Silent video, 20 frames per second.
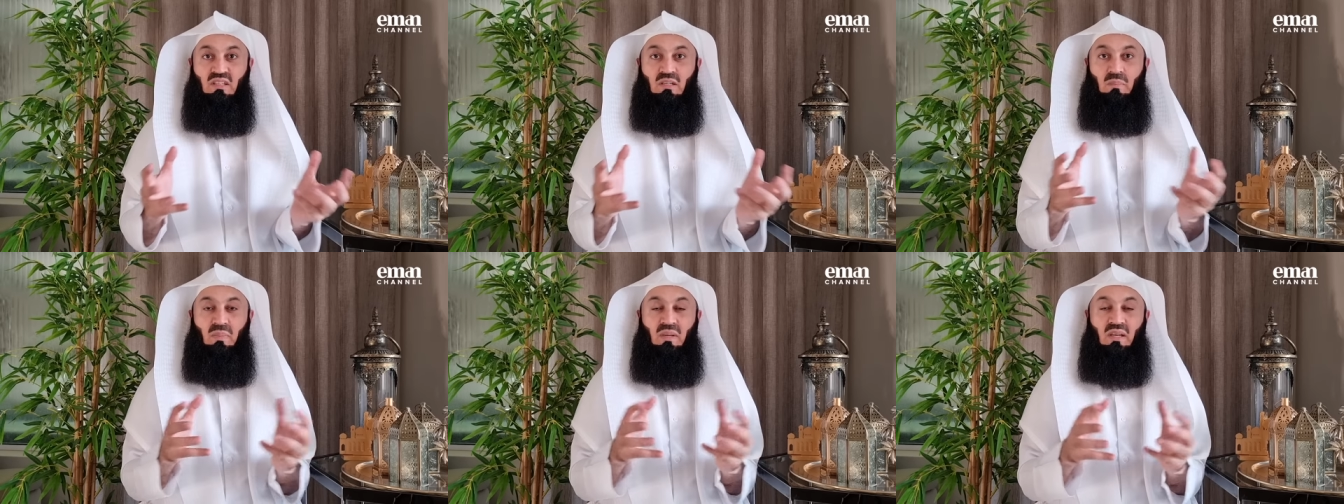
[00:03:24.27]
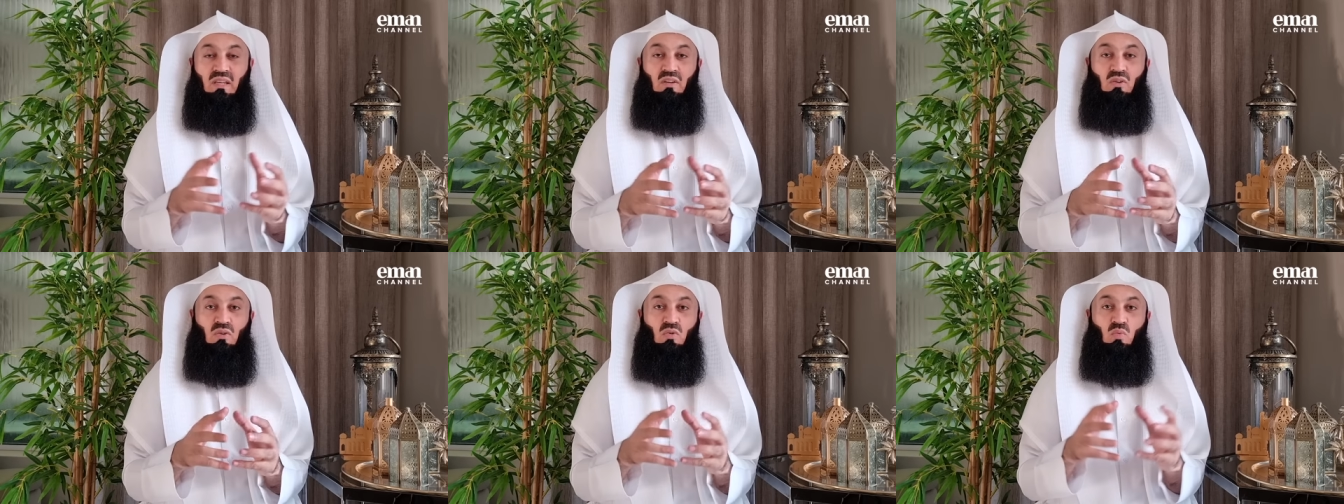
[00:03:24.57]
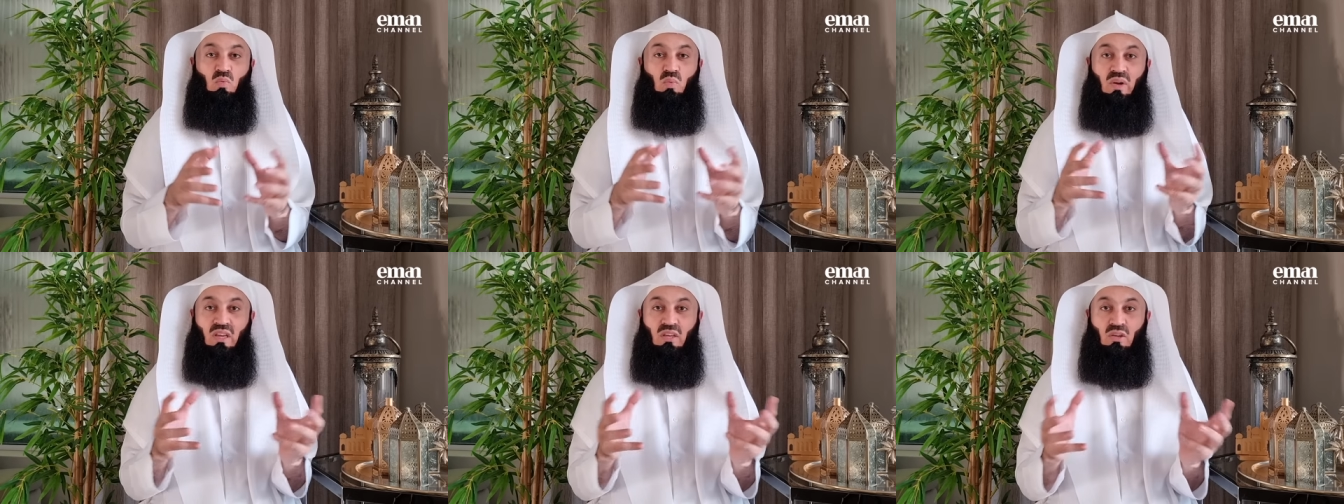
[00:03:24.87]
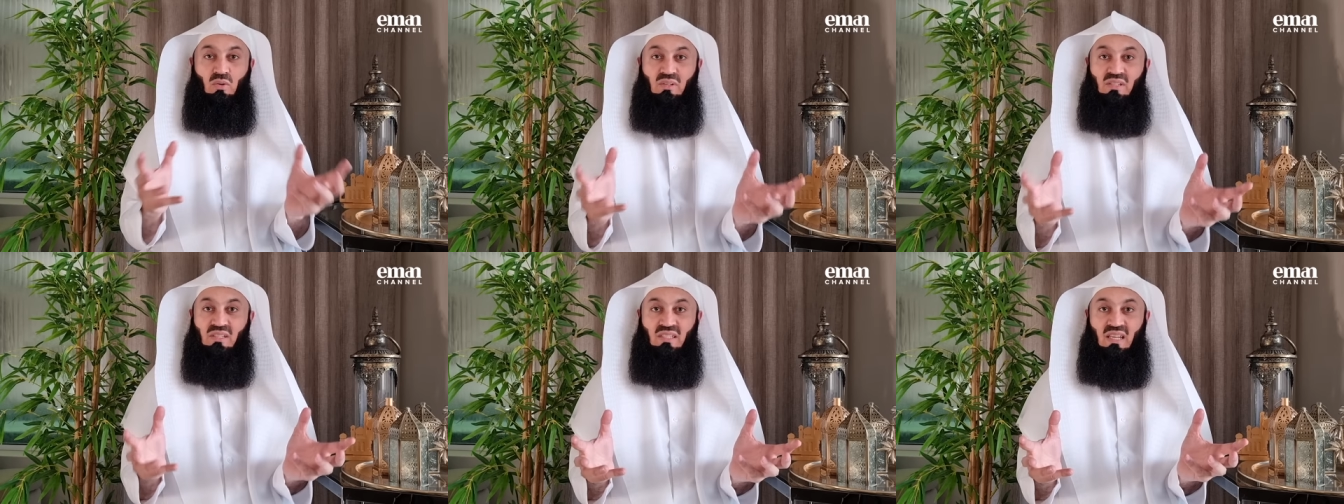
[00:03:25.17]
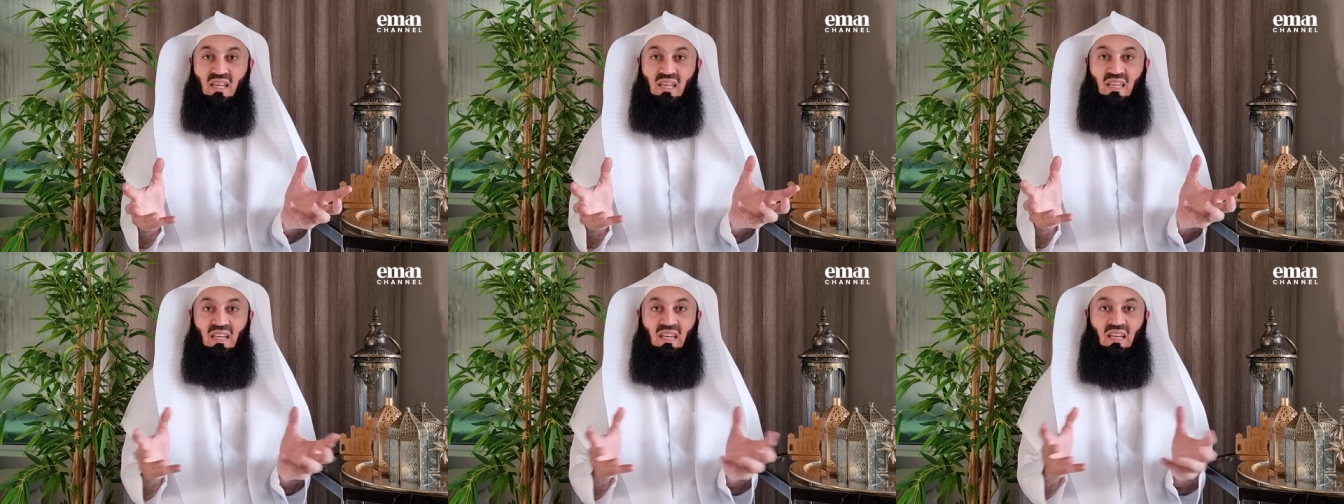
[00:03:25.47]
depending on where you're
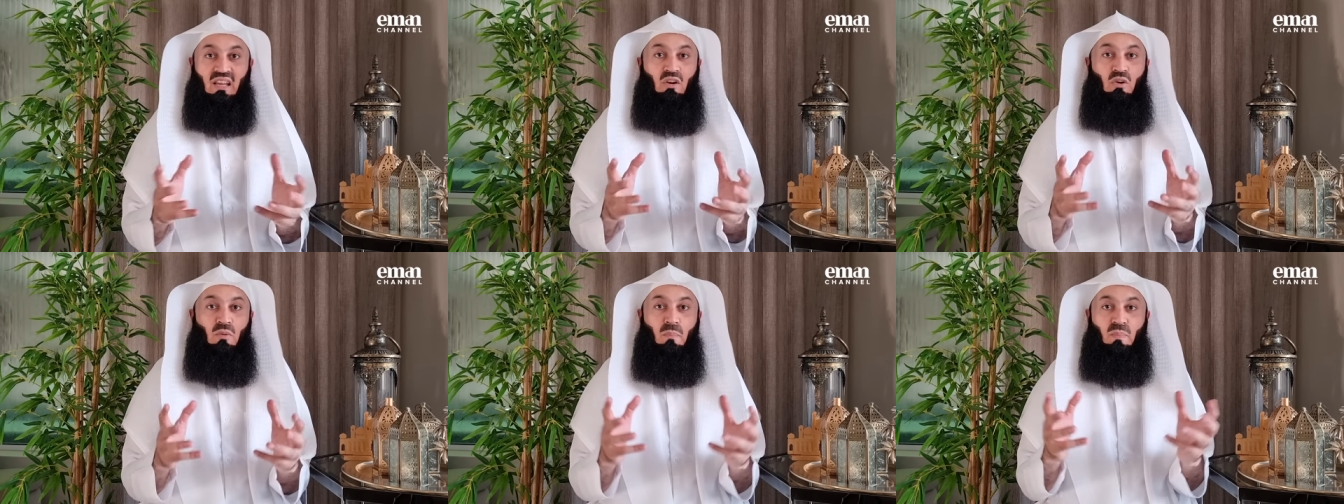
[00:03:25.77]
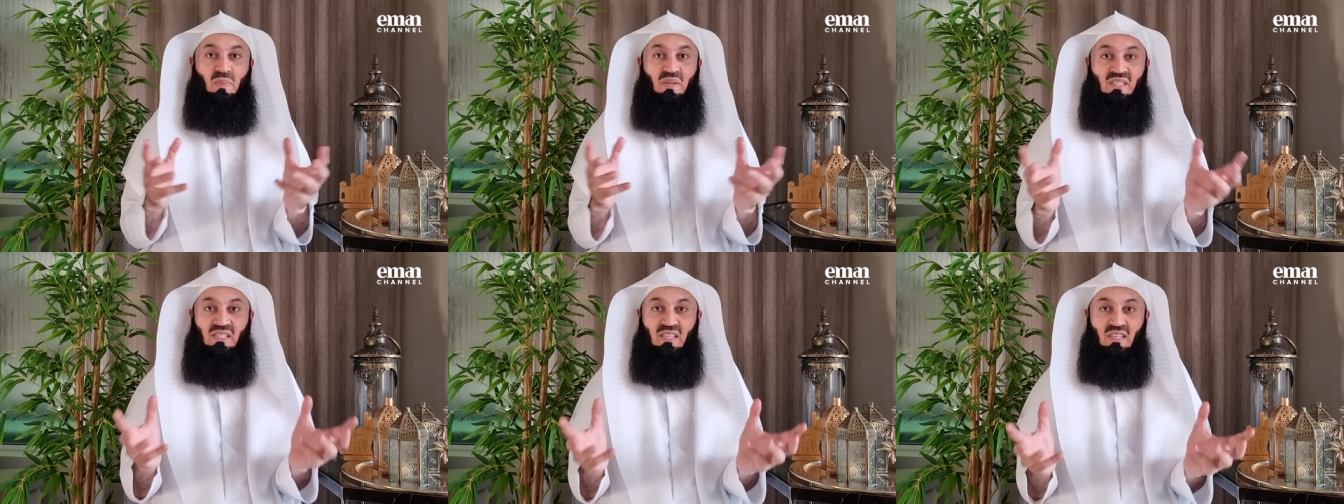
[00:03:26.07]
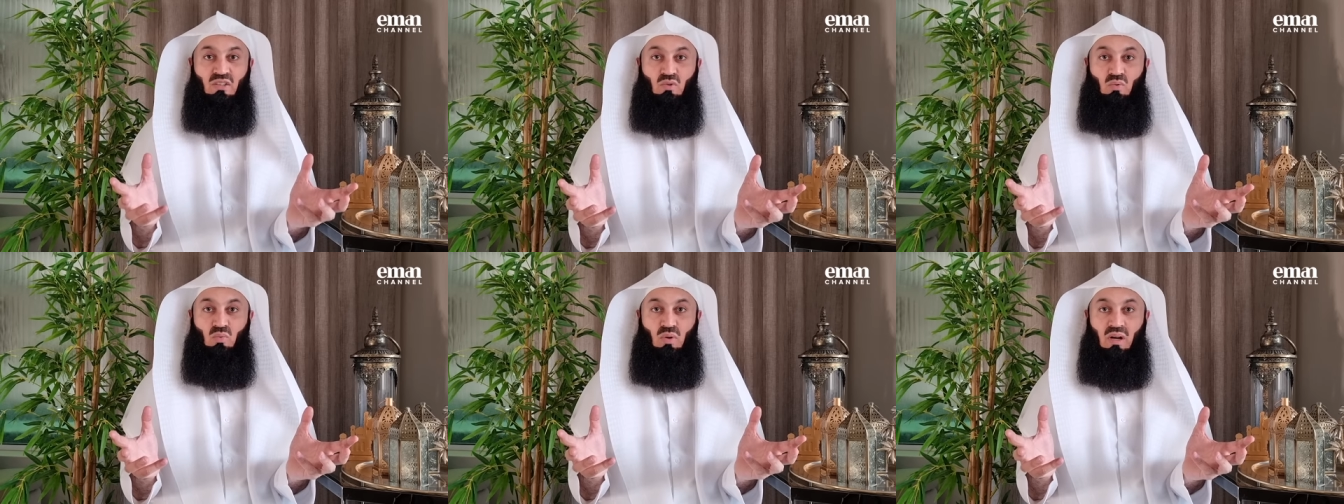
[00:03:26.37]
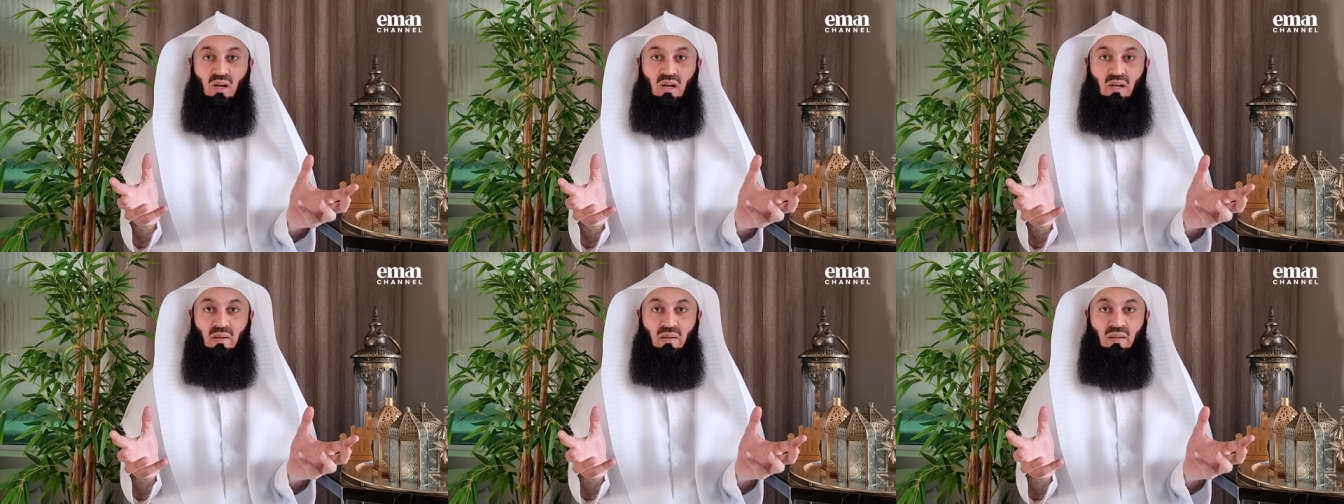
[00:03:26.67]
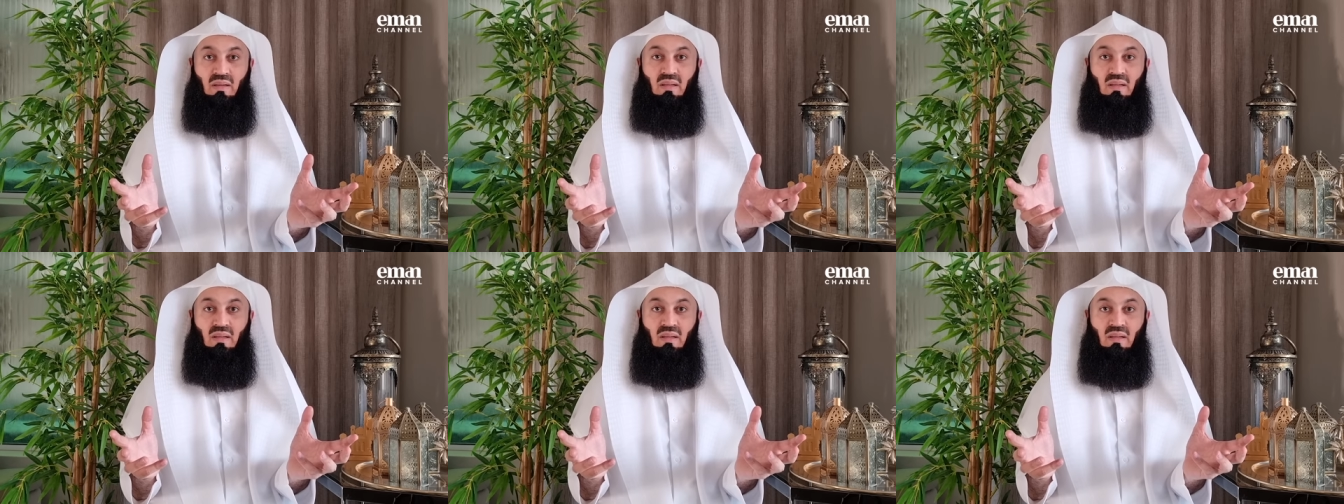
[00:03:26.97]
staying and how busy you are.